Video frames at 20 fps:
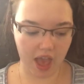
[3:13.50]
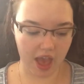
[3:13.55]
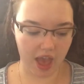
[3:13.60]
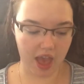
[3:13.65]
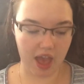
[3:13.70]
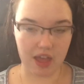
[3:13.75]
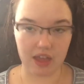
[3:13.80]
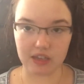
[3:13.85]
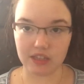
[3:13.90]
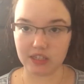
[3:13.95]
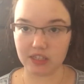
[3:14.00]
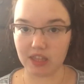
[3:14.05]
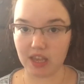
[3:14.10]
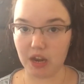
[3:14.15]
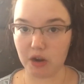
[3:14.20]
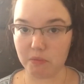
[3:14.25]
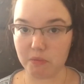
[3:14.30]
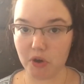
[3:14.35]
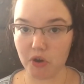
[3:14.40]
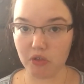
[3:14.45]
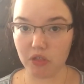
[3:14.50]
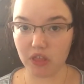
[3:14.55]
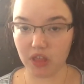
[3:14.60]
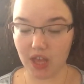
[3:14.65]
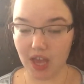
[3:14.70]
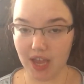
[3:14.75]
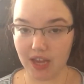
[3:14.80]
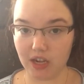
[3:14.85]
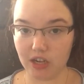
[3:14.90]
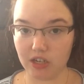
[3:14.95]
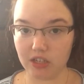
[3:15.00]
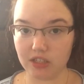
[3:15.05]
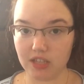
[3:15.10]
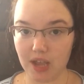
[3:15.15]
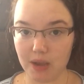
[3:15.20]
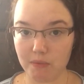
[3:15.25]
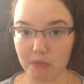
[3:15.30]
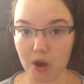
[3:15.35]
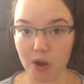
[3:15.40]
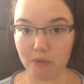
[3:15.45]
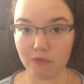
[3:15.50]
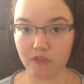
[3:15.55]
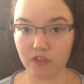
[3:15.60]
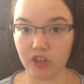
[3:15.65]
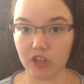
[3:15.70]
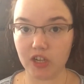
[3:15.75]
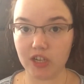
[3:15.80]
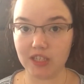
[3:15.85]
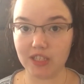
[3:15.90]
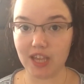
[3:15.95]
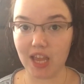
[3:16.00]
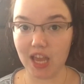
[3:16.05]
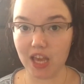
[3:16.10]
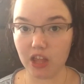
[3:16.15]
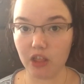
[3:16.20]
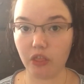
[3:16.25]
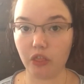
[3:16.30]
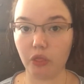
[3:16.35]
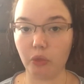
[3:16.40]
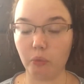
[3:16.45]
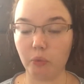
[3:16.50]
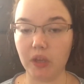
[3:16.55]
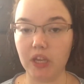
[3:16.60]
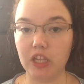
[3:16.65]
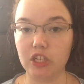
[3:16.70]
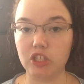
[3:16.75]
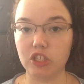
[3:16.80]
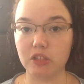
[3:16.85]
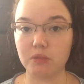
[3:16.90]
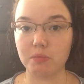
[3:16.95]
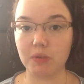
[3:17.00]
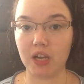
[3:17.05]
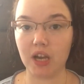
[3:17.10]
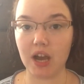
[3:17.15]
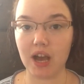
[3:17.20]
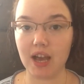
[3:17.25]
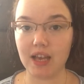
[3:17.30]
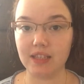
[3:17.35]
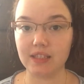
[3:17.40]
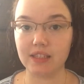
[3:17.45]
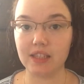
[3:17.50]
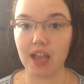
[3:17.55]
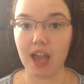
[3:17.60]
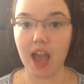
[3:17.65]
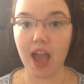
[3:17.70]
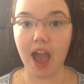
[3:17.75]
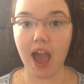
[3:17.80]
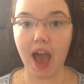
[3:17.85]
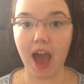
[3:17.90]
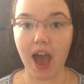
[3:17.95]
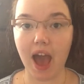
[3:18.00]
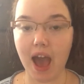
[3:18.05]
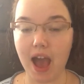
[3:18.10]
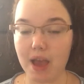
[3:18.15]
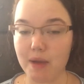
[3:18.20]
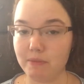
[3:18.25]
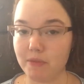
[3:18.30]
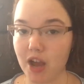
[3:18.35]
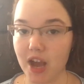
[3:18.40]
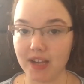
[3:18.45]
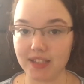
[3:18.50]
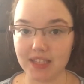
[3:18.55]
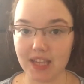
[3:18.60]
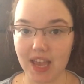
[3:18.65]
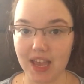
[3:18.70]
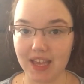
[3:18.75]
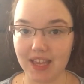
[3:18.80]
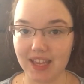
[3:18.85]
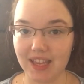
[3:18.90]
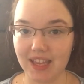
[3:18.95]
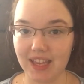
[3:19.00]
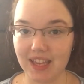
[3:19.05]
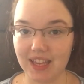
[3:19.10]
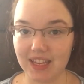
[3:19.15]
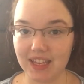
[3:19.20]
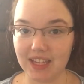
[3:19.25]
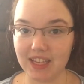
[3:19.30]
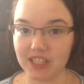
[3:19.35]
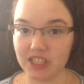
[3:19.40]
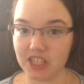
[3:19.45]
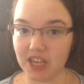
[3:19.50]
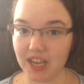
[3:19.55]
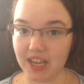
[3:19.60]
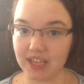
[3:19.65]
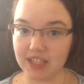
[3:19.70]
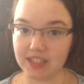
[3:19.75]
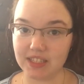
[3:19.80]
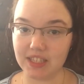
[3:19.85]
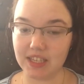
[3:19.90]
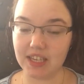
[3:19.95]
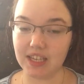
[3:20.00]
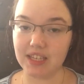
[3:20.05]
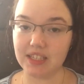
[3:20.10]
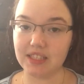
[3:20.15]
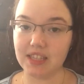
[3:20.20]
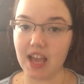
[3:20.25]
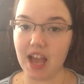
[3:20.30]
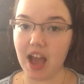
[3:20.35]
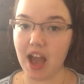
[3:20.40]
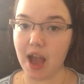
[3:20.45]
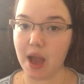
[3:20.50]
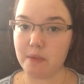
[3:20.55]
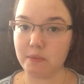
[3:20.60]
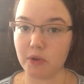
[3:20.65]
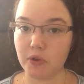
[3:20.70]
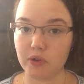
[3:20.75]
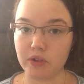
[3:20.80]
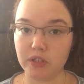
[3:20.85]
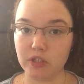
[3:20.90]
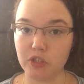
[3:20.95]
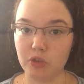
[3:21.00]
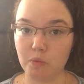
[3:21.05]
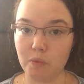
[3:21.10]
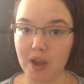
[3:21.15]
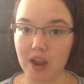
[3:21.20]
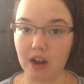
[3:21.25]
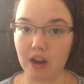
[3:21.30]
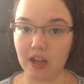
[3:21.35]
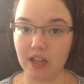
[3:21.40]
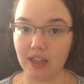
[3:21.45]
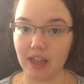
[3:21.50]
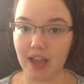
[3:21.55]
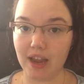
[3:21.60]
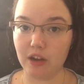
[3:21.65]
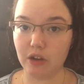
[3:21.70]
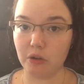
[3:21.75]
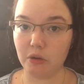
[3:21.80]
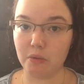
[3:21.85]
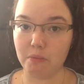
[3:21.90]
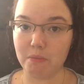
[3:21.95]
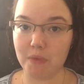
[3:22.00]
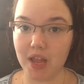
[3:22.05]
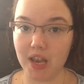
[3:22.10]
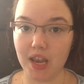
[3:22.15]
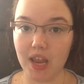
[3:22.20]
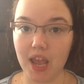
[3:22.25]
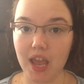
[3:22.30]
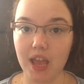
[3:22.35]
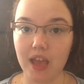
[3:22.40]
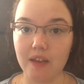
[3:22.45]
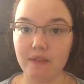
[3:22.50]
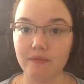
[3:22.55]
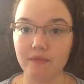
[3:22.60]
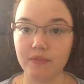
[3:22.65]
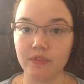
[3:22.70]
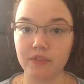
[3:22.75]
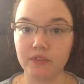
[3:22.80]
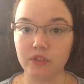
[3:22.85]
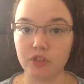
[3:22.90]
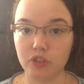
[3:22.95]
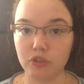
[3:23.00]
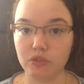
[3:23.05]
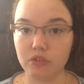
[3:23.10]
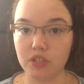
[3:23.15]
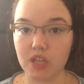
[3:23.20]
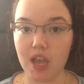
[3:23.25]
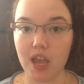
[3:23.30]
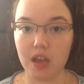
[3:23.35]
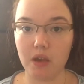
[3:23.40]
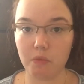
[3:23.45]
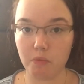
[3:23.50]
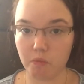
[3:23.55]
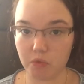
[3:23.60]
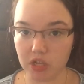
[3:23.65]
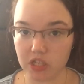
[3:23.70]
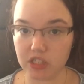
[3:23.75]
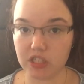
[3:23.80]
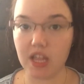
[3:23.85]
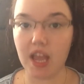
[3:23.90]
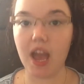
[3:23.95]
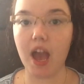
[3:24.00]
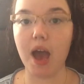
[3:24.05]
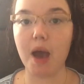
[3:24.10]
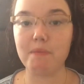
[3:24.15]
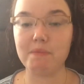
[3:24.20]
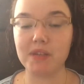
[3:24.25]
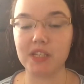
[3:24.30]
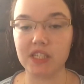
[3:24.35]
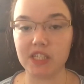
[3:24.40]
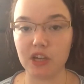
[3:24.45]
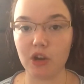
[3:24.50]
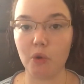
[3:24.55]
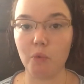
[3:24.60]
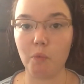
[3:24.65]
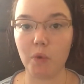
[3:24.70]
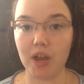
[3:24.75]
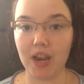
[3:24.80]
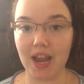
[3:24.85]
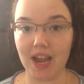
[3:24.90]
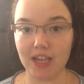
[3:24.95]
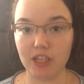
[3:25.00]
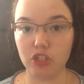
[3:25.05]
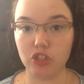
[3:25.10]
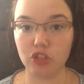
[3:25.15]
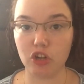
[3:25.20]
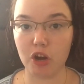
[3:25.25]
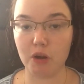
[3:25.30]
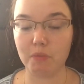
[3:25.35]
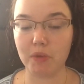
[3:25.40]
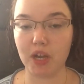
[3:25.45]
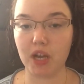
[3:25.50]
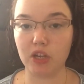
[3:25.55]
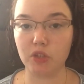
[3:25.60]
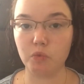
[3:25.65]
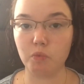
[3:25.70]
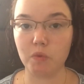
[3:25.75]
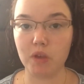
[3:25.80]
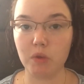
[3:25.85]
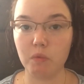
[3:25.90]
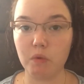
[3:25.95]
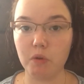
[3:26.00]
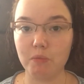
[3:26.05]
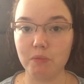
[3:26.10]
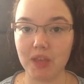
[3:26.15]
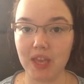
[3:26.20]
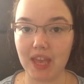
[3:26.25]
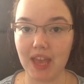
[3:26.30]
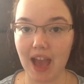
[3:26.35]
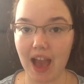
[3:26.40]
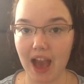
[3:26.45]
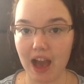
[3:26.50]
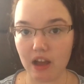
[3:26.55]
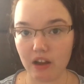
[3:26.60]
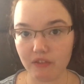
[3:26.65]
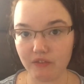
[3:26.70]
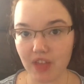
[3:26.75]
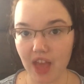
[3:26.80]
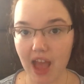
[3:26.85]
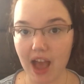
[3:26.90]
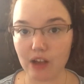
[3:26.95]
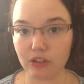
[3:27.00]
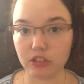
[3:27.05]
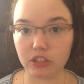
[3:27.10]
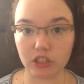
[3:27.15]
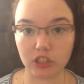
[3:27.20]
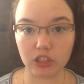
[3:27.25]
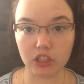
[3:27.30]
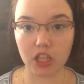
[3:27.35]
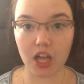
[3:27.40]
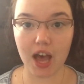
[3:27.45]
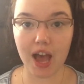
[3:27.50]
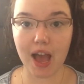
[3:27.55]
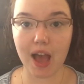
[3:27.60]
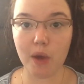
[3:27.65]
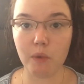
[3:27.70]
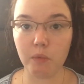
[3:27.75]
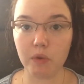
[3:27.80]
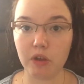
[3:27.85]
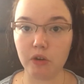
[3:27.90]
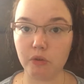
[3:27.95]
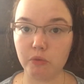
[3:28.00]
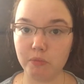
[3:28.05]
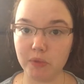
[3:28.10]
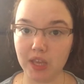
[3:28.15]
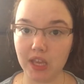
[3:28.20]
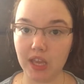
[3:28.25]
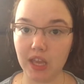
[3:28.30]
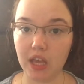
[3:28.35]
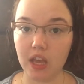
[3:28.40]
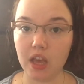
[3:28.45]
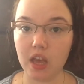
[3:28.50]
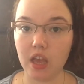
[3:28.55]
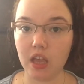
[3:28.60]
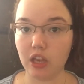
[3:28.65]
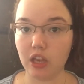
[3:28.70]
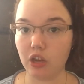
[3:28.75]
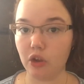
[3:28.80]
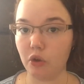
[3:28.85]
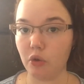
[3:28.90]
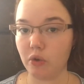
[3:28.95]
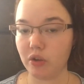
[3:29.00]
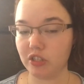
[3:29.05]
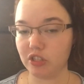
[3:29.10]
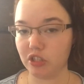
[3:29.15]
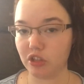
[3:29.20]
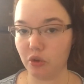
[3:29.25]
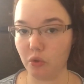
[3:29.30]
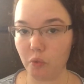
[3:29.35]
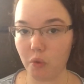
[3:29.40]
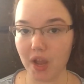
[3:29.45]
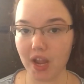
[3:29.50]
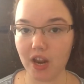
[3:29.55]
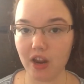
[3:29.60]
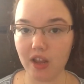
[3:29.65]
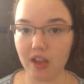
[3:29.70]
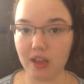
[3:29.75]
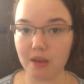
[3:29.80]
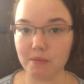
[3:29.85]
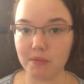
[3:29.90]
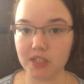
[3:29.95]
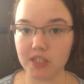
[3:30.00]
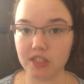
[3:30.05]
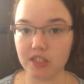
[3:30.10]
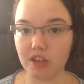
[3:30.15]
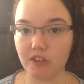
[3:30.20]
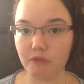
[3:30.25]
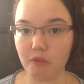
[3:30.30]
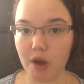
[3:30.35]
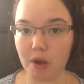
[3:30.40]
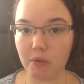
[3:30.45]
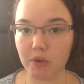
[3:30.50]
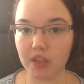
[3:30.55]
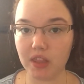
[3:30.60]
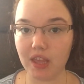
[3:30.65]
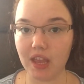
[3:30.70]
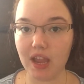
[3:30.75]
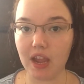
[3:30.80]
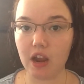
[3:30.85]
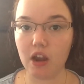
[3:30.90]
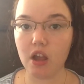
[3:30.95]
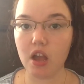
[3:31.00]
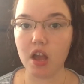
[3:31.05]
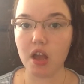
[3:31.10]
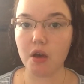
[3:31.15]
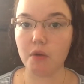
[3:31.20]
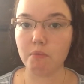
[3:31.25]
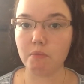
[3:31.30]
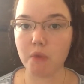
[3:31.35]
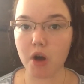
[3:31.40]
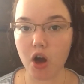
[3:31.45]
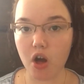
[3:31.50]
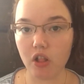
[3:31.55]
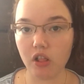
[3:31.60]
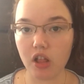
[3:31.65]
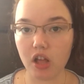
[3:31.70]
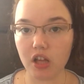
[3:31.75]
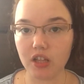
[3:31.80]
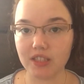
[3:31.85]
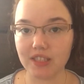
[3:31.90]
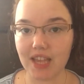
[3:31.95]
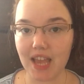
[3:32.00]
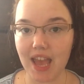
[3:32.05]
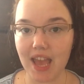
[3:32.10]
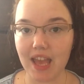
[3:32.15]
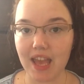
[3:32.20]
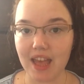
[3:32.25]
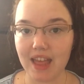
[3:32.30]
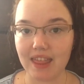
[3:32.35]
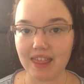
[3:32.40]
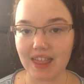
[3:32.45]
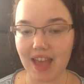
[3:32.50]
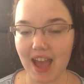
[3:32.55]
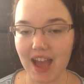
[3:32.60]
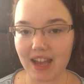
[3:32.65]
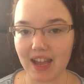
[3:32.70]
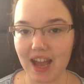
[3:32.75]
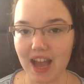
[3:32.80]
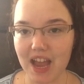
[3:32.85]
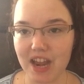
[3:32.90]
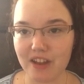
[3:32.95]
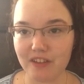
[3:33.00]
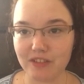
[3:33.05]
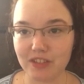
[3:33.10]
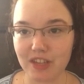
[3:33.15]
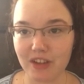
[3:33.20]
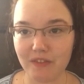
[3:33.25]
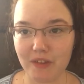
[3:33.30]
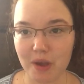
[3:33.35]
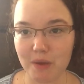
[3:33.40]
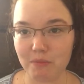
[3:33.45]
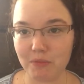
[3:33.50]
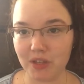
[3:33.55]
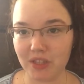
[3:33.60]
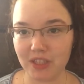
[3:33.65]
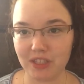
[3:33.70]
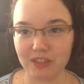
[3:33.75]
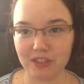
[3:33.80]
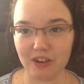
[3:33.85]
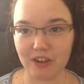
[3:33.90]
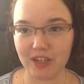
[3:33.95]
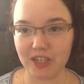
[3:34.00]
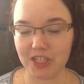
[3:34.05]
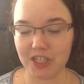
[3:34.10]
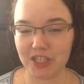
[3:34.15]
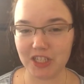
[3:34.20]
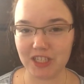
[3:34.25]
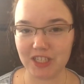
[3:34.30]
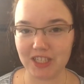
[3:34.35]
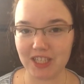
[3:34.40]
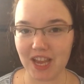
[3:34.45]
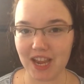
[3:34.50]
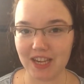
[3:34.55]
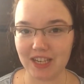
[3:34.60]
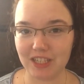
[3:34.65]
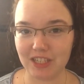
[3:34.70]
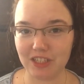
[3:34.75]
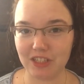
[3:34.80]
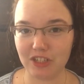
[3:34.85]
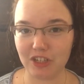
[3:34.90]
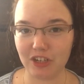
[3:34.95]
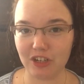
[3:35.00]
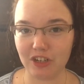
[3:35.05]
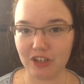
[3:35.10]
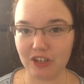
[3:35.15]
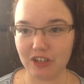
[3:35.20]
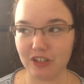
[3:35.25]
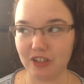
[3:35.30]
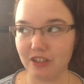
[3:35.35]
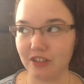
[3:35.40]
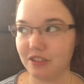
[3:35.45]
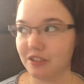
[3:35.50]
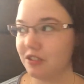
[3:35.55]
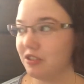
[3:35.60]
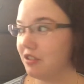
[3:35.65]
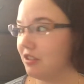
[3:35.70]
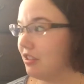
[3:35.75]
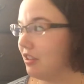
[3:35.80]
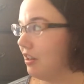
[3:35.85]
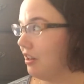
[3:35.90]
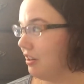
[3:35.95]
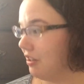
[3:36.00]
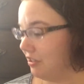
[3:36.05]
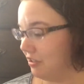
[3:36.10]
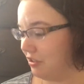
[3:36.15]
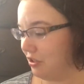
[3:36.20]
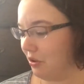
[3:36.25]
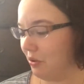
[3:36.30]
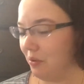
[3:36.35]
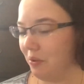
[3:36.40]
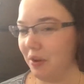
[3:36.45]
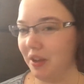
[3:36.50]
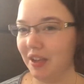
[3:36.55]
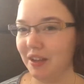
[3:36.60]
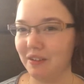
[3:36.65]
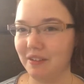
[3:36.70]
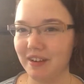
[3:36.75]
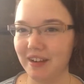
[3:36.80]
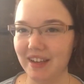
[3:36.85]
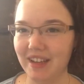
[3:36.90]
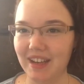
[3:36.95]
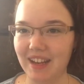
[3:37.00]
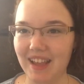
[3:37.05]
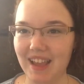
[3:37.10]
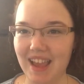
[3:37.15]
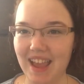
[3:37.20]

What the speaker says: And they're both liners. I'm probably going to take 3 just because I'm not taking any chances. I'm going to wear a liner on Monday, Tuesday, Wednesday, up until when I start, because we will be out of the house a lot. We will be, going to the aquarium and stuff while we're there, mall all day, that kind of stuff. I'm really sorry she decided to turn her toy on.